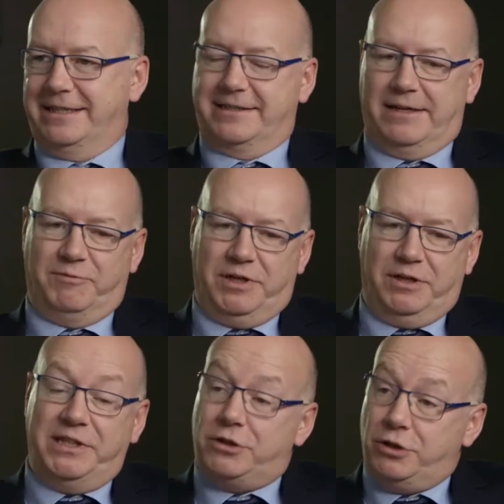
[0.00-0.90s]
the extent
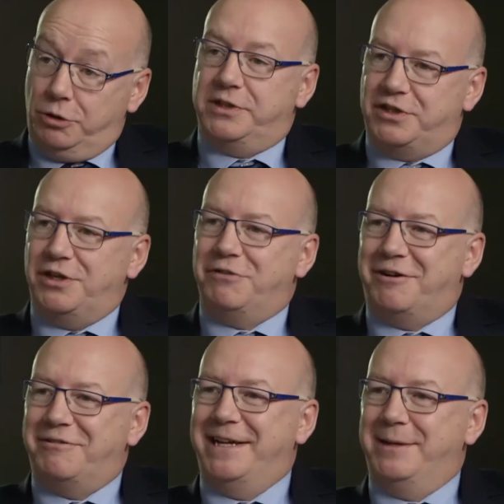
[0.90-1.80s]
we do pursue
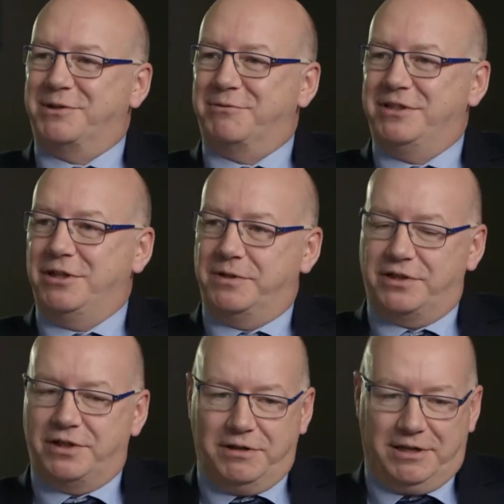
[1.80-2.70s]
our aims, we do
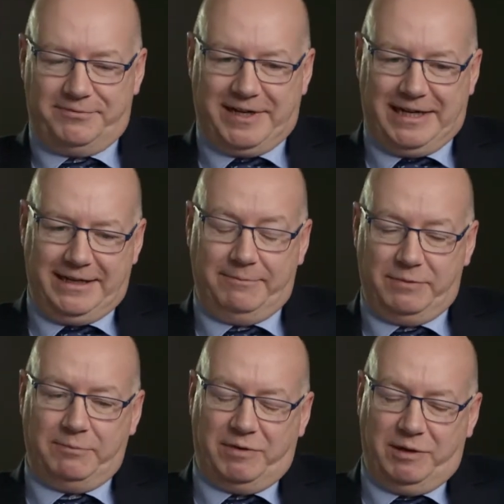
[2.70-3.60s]
pursue our value,
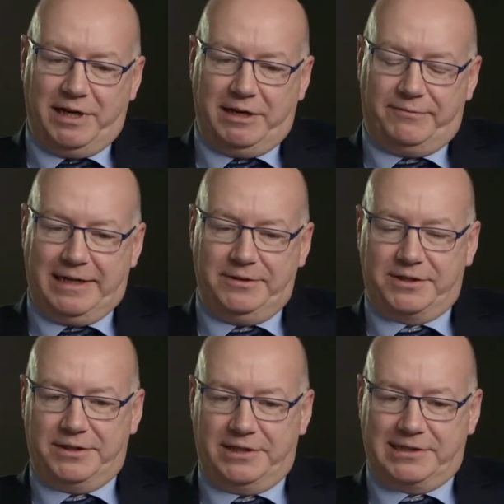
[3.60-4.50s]
and we wear our
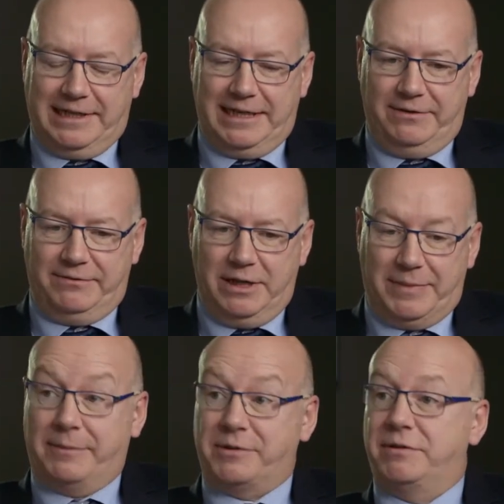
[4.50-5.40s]
values on our sleeve.
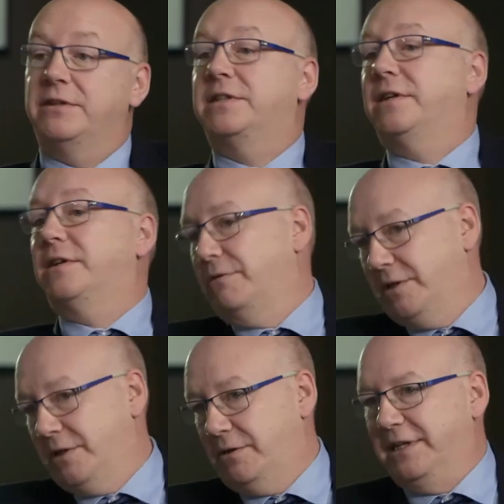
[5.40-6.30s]
Perhaps we don't tell the
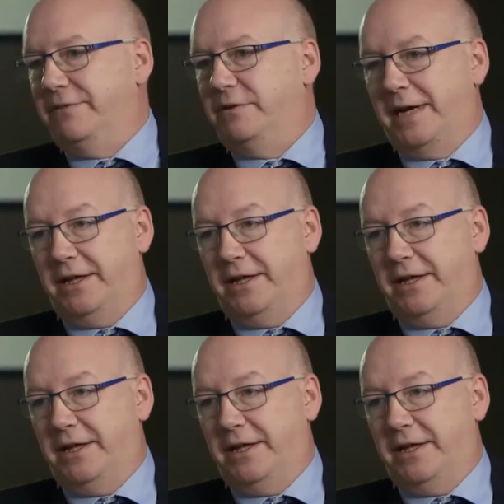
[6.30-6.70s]
world about that. Well,